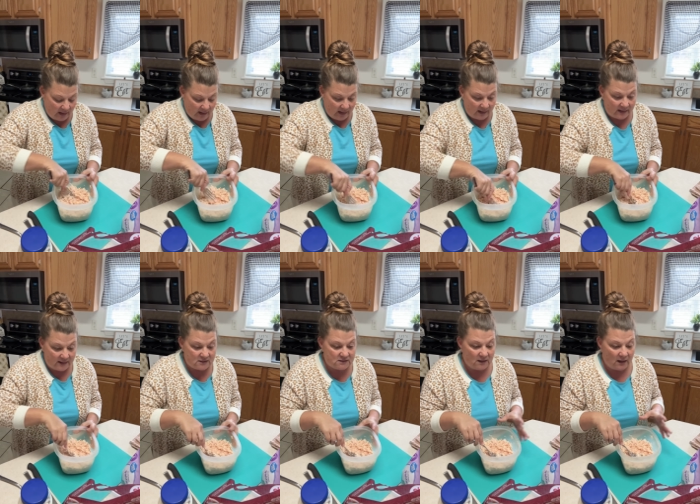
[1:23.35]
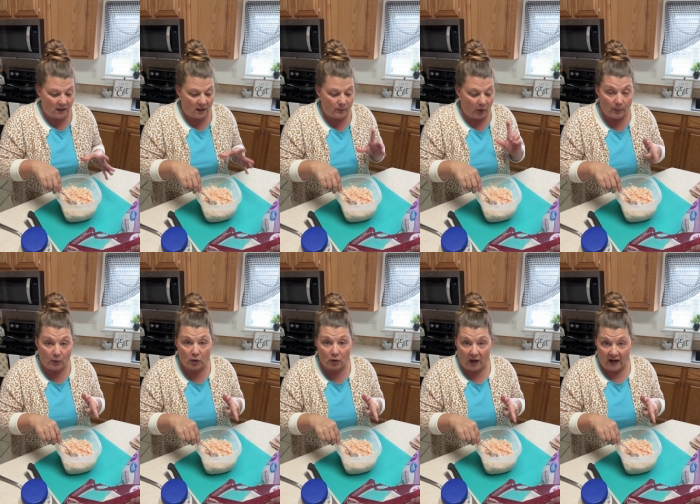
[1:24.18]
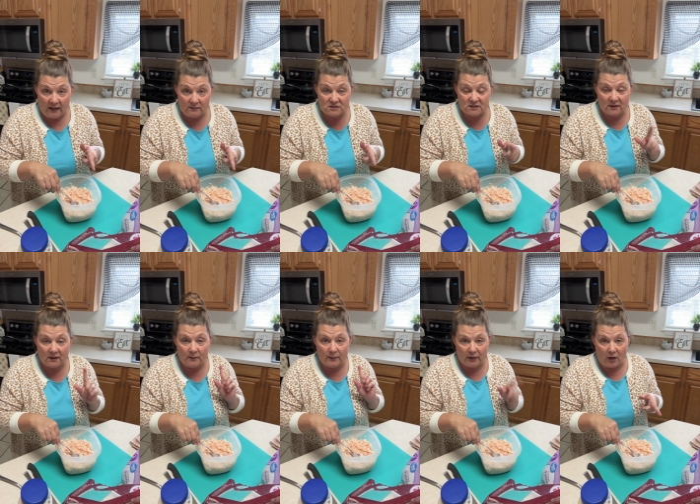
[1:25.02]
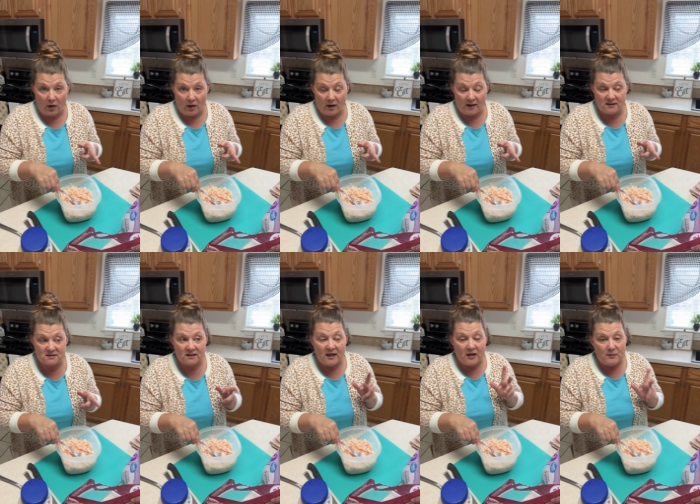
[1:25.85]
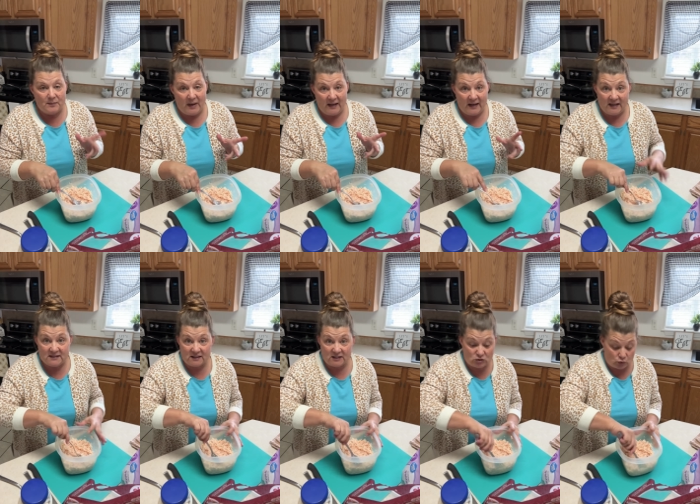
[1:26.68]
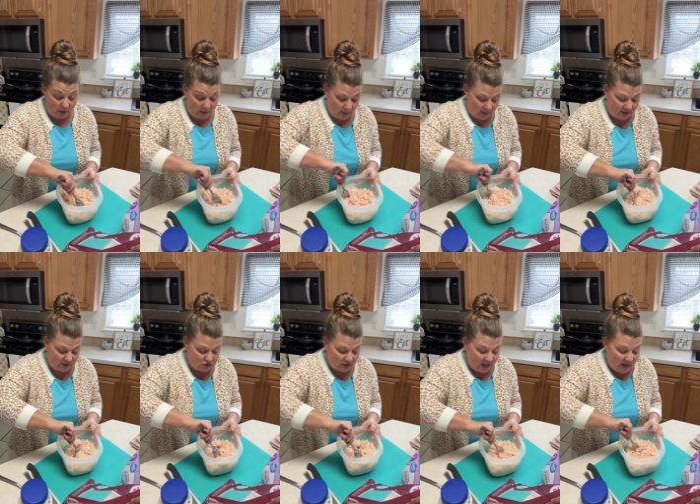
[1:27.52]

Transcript: is purple grapes, pecans, mayonnaise, and sweet relish.